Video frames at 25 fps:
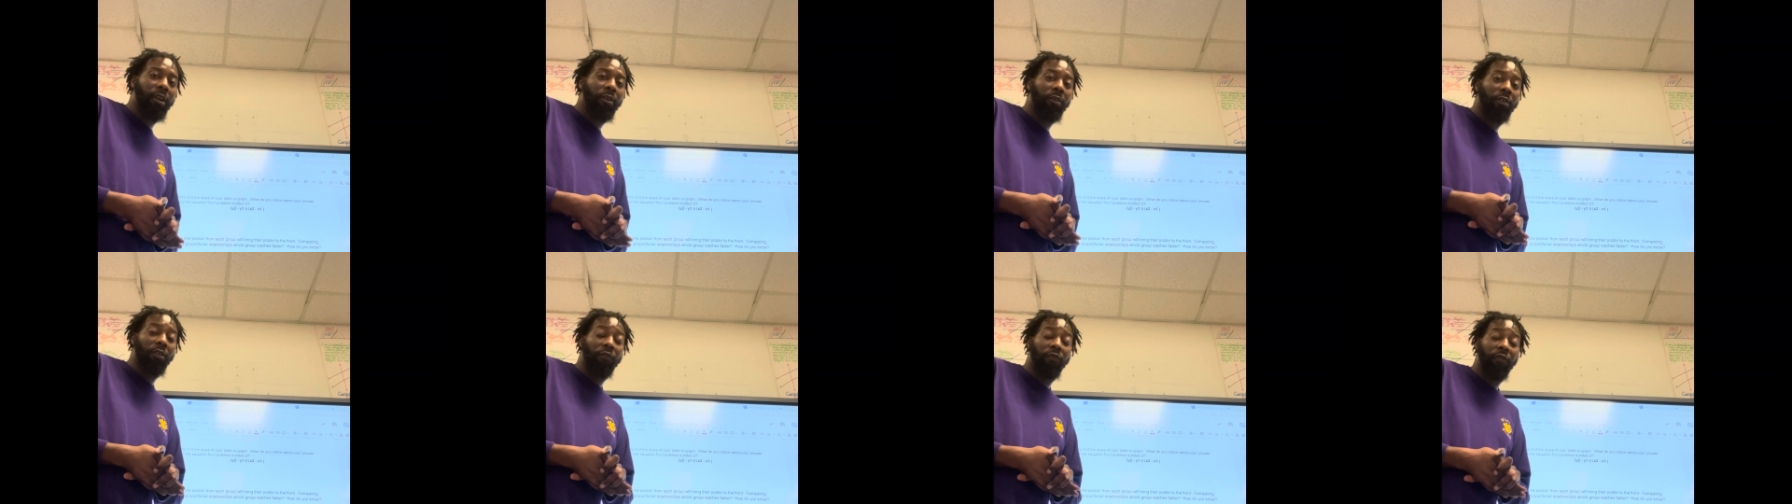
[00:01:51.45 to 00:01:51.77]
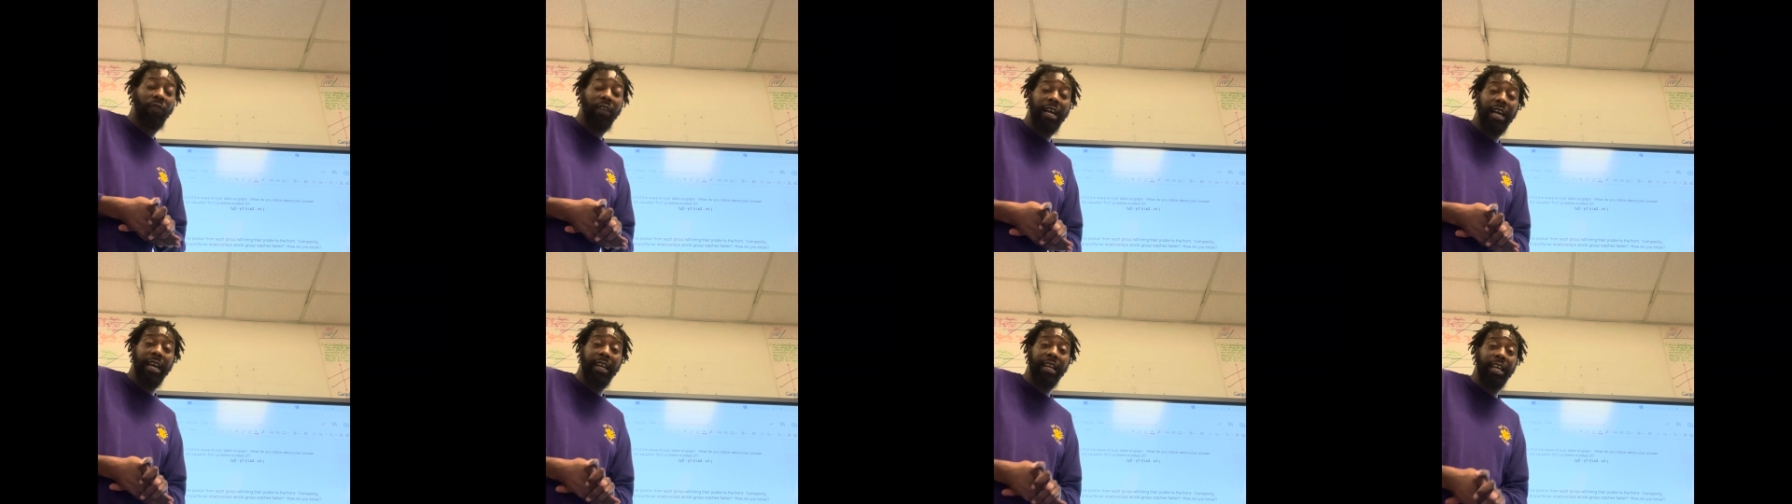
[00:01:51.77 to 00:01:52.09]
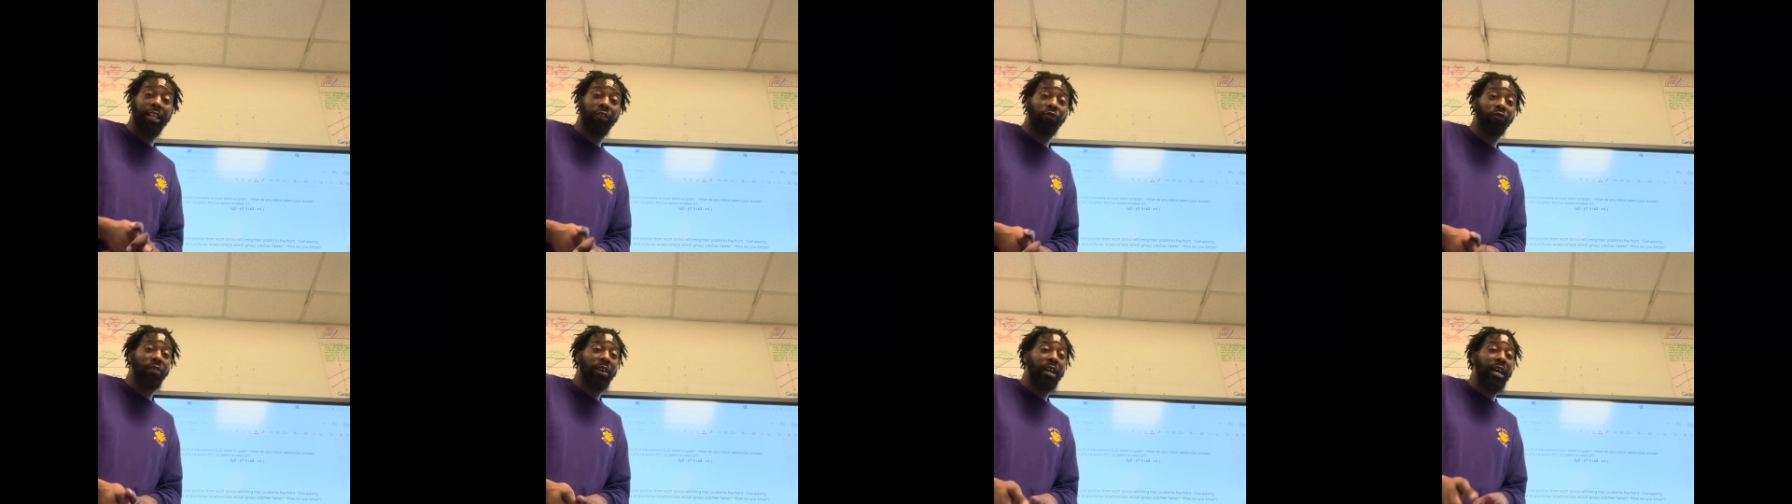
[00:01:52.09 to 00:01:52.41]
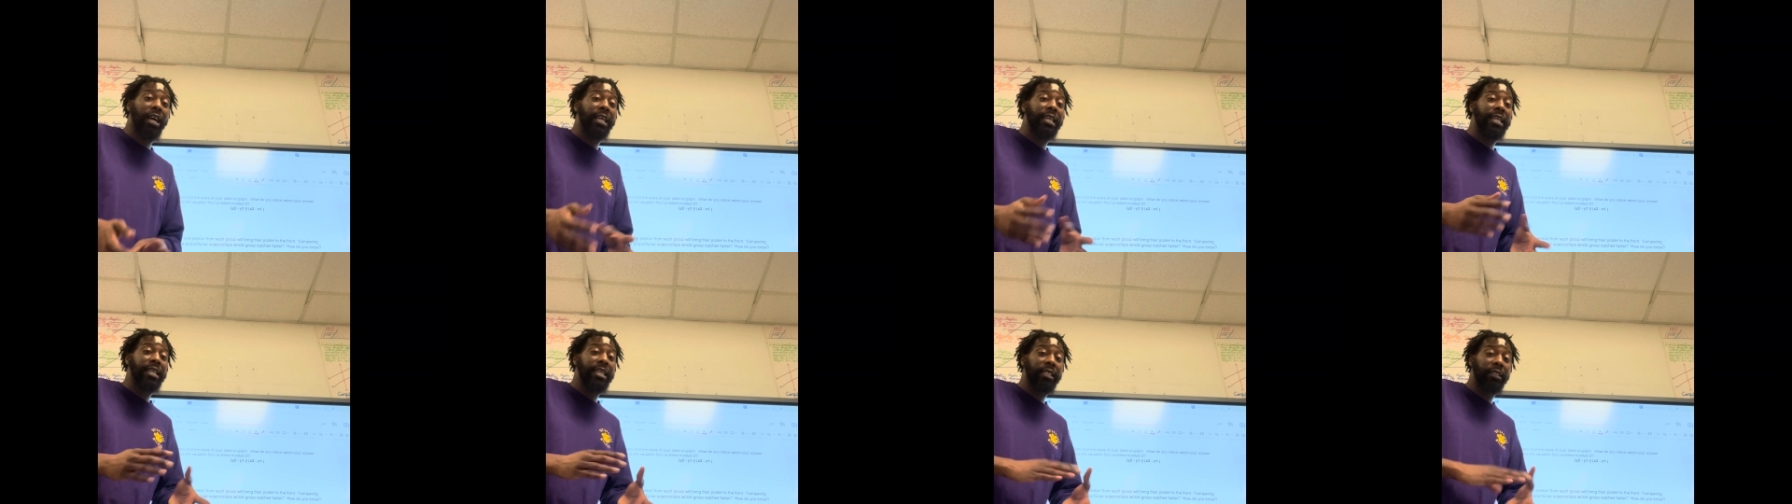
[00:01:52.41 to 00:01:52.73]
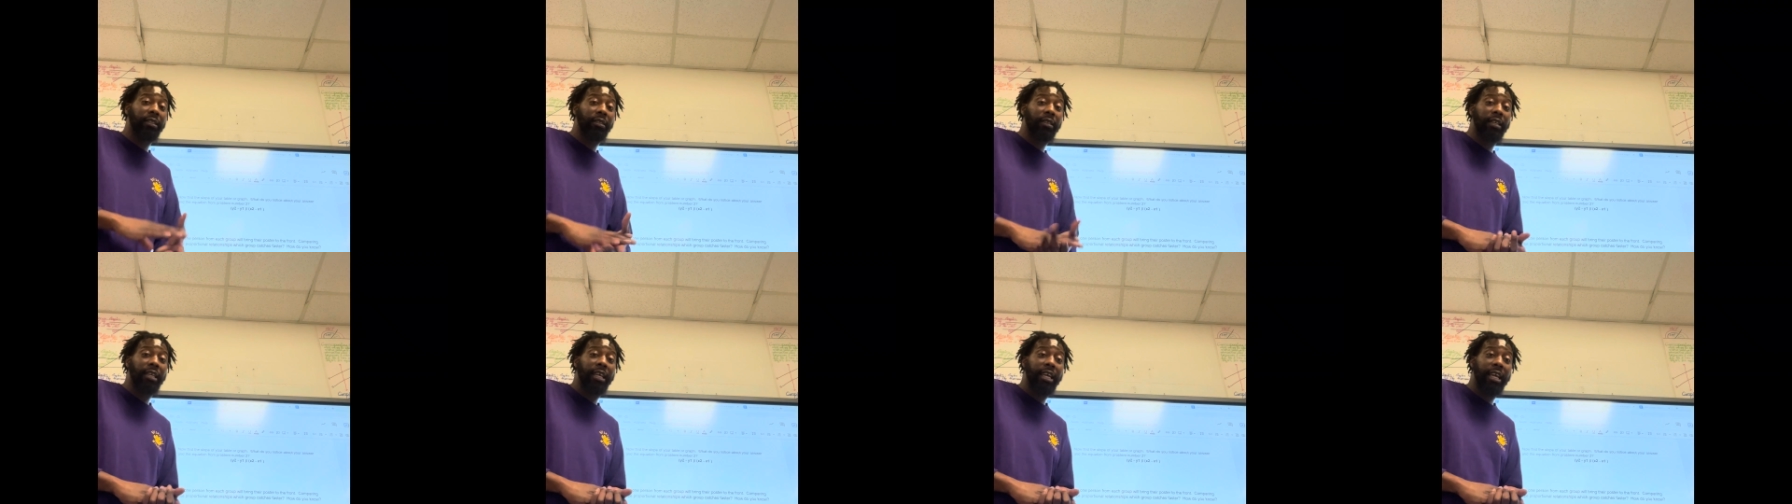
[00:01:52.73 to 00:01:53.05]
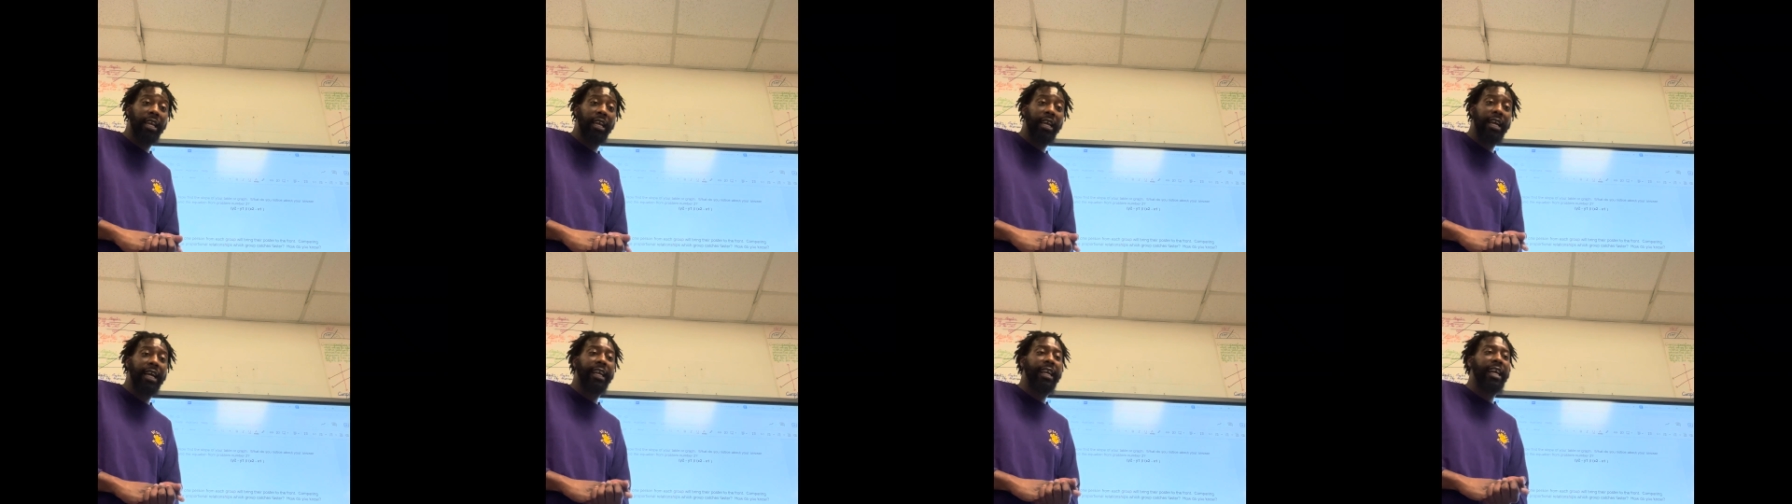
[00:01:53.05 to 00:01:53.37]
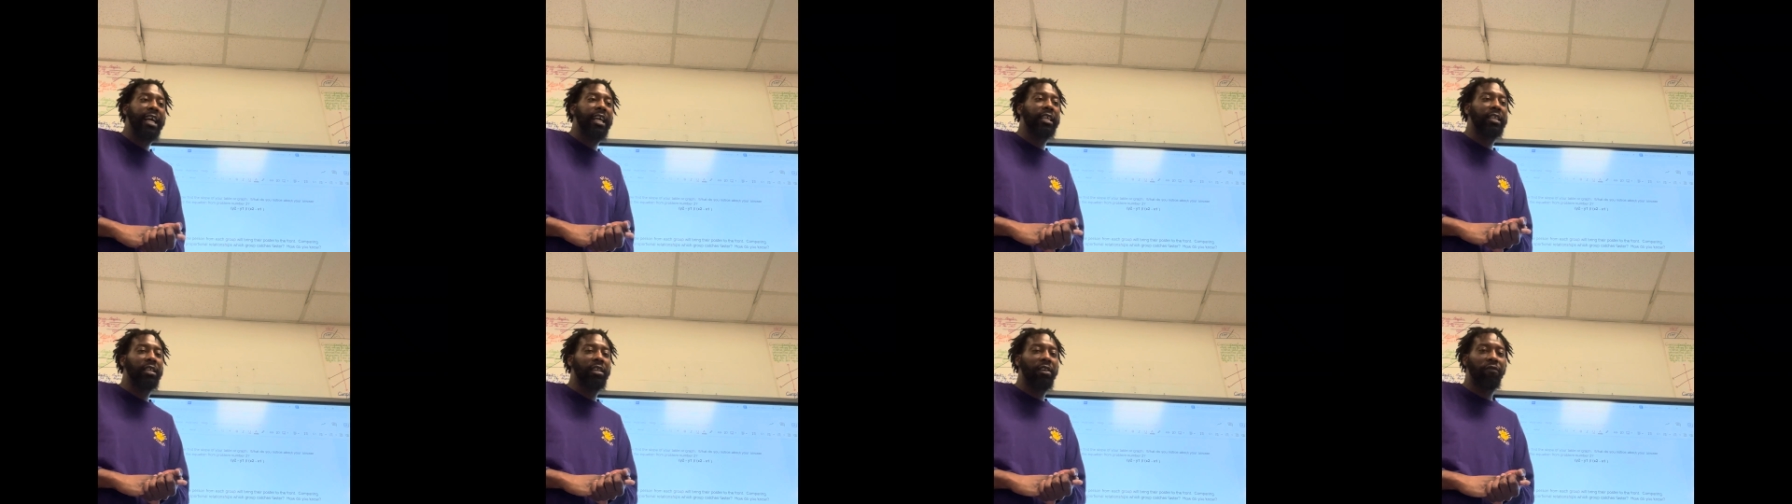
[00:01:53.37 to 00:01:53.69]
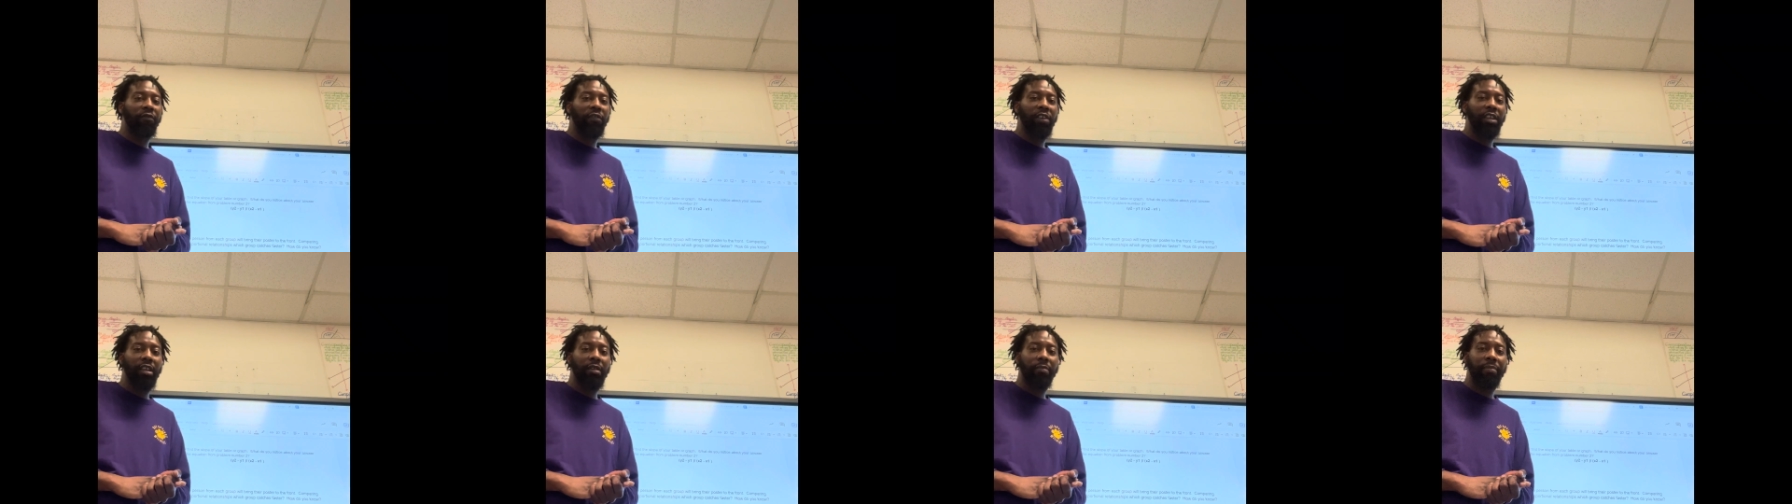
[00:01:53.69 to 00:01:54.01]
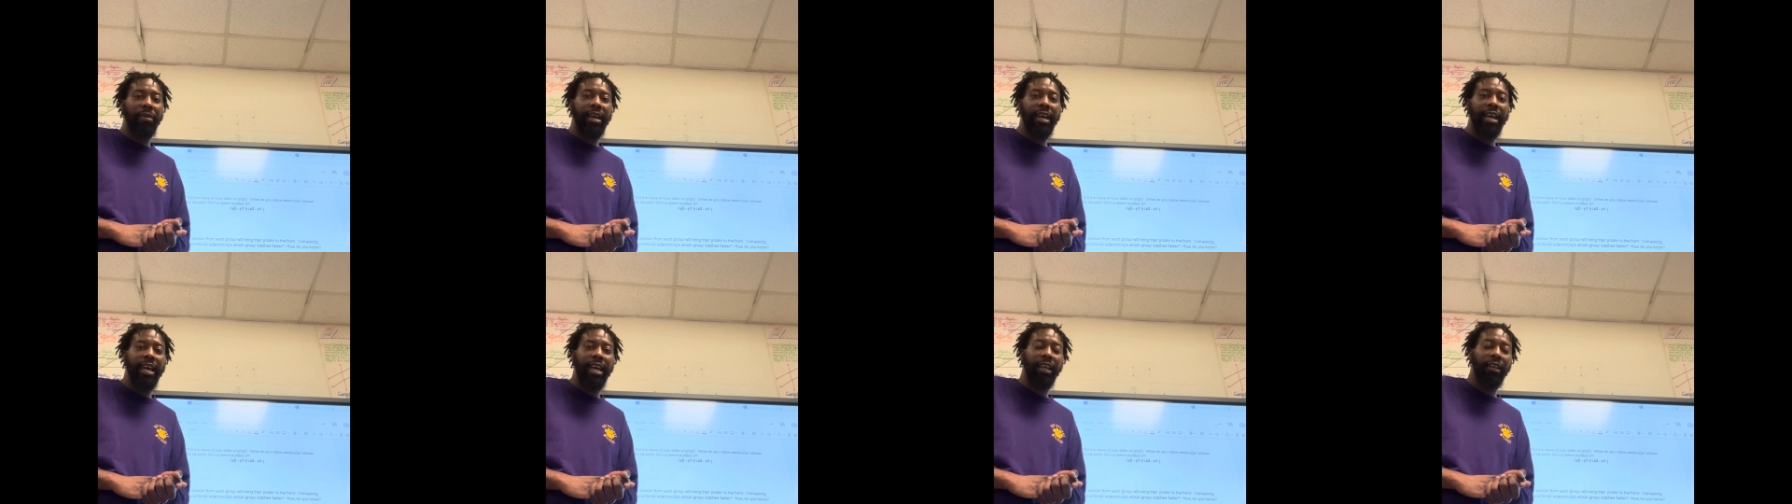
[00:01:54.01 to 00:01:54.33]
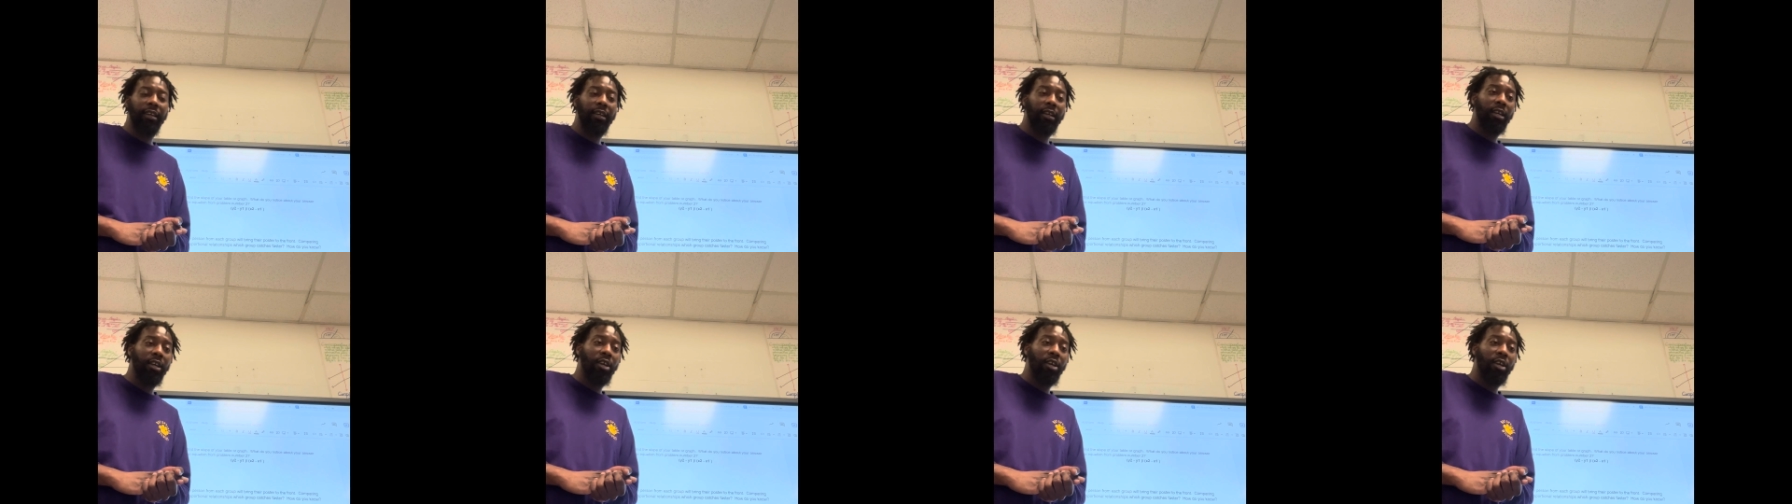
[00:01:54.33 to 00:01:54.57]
on the fly and I tried yesterday. I got good feedback.